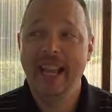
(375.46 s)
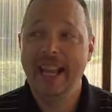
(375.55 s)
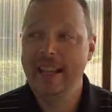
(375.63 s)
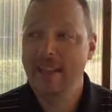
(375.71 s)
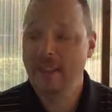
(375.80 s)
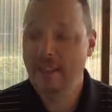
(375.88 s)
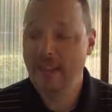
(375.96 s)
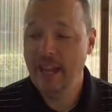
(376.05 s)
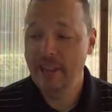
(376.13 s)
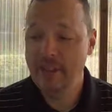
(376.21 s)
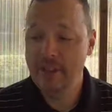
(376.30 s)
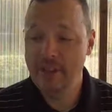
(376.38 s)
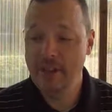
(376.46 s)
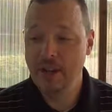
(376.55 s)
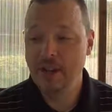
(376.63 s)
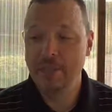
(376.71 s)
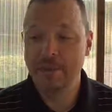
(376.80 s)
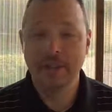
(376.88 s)
and and the
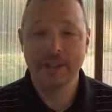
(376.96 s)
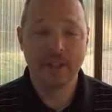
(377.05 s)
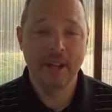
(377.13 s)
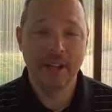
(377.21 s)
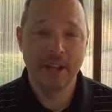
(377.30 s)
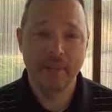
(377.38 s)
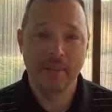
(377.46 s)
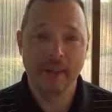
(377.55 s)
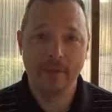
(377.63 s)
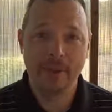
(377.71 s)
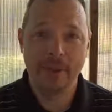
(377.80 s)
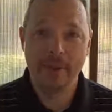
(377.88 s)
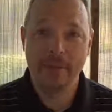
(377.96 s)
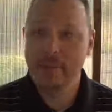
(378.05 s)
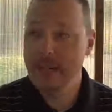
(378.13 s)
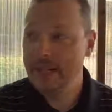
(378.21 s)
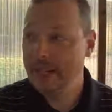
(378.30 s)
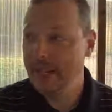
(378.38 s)
number is not in my phone,
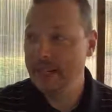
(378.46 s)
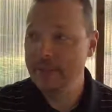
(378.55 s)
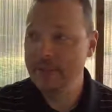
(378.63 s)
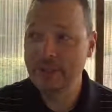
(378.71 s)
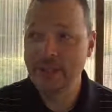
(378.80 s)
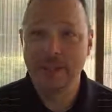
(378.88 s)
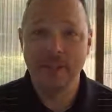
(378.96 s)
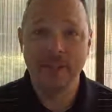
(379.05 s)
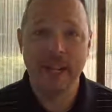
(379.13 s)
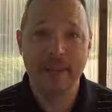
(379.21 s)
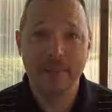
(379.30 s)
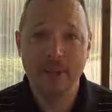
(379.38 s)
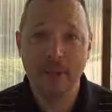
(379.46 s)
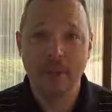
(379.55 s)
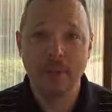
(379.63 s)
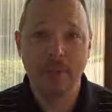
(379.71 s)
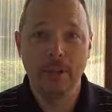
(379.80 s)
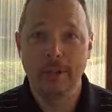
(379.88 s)
meaning I don't see their name
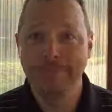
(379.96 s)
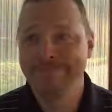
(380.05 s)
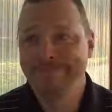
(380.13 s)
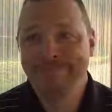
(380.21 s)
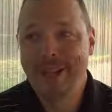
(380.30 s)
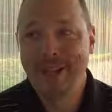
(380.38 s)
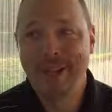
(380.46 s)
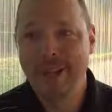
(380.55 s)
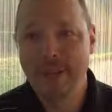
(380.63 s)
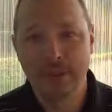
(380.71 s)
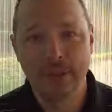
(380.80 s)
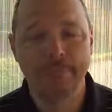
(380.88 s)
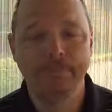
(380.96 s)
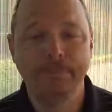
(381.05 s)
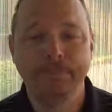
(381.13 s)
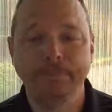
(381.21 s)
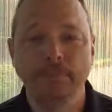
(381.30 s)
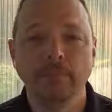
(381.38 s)
show up there, I don't answer
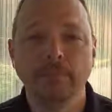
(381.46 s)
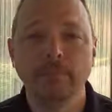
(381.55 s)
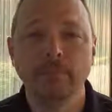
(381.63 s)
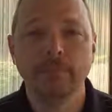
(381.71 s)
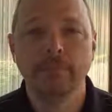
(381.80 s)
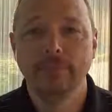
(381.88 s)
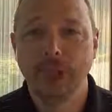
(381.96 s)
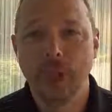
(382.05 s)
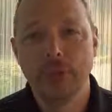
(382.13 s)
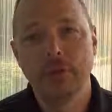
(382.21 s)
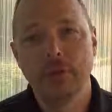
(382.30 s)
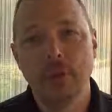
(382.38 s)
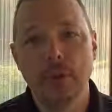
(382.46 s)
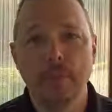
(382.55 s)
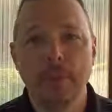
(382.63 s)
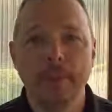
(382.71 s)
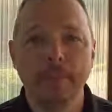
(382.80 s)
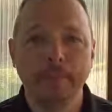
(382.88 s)
it. Goes to
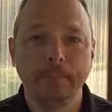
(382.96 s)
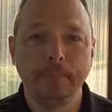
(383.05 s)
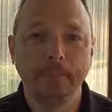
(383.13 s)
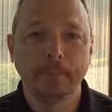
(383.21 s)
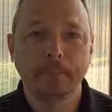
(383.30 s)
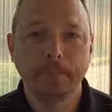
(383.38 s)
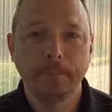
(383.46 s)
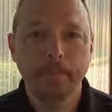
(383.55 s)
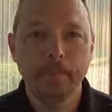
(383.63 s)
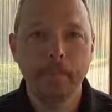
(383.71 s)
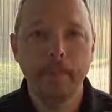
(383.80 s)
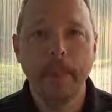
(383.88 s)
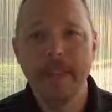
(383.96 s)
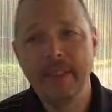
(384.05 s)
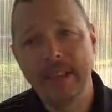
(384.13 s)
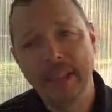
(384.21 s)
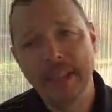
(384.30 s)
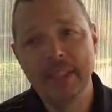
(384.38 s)
voicemail. And
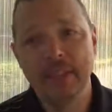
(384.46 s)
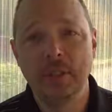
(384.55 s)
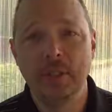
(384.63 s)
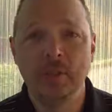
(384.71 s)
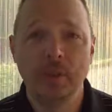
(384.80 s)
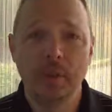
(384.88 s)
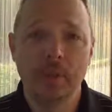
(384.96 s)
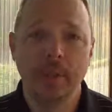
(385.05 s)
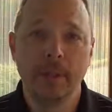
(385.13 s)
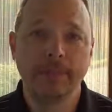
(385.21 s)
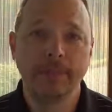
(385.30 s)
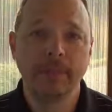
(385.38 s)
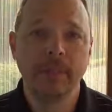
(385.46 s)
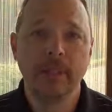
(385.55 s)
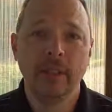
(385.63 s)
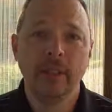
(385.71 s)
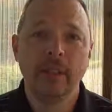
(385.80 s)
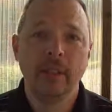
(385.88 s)
then I listen to the voicemail.
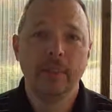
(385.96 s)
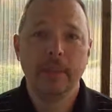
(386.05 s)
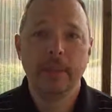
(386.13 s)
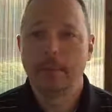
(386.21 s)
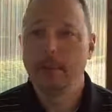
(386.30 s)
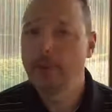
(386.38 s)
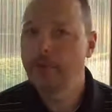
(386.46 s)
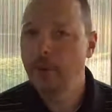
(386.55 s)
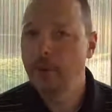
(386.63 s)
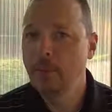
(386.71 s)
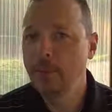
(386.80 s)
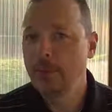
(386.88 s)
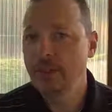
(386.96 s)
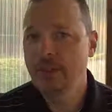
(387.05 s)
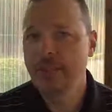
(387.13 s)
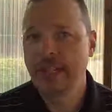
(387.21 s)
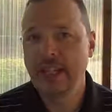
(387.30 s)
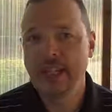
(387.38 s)
People are far more
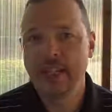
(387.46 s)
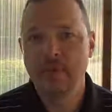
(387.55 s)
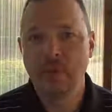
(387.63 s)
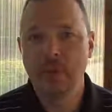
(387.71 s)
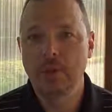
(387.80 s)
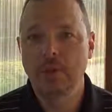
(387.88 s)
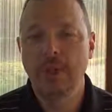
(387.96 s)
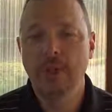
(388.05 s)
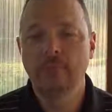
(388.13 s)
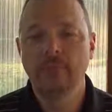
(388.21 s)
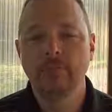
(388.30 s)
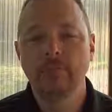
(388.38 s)
succinct in voicemail.